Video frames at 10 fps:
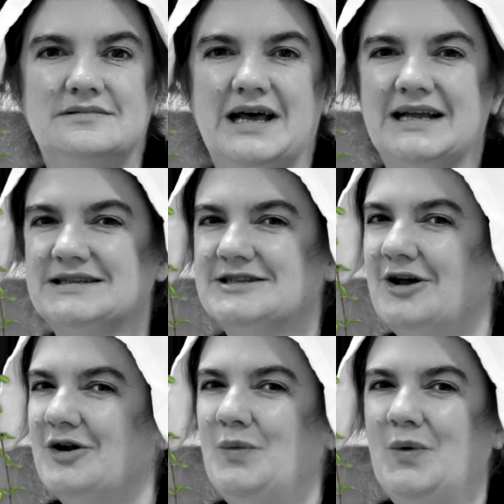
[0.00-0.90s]
That's
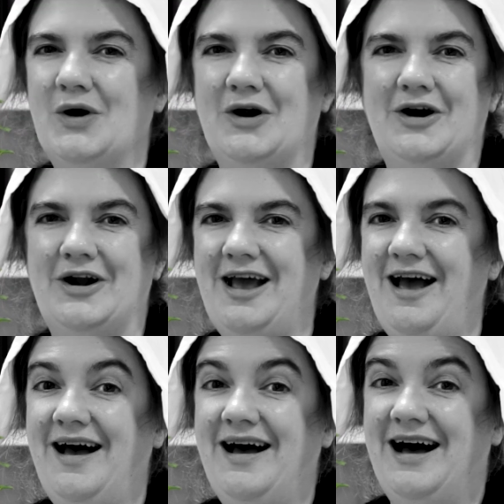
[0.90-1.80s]
not a word
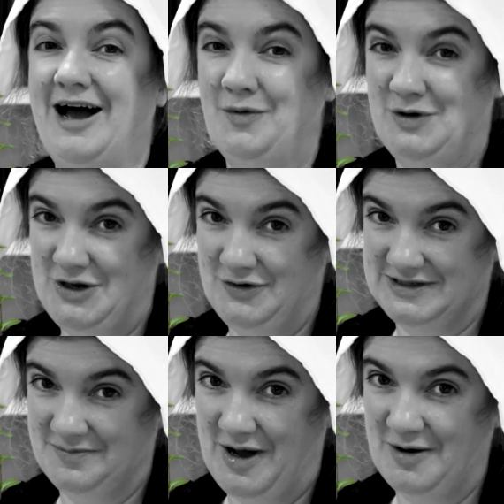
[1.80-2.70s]
I would use
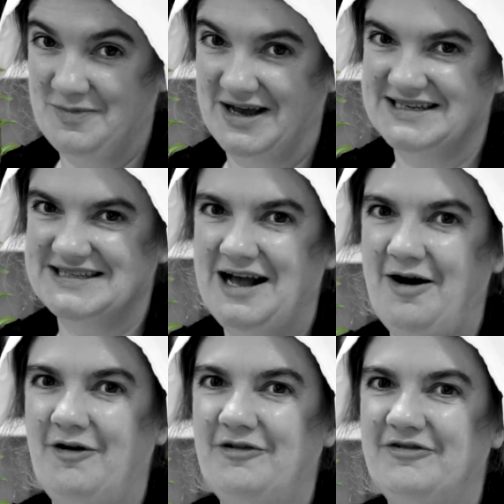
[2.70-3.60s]
about
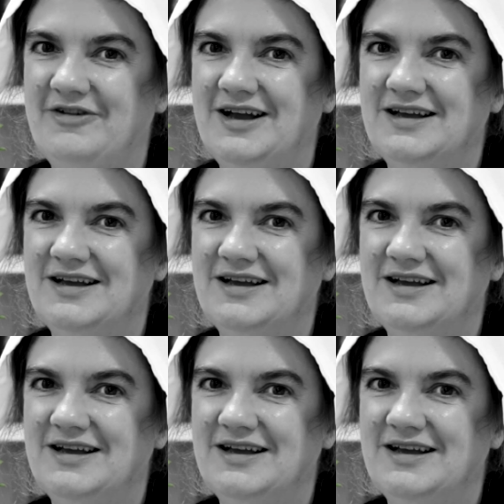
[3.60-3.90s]
myself.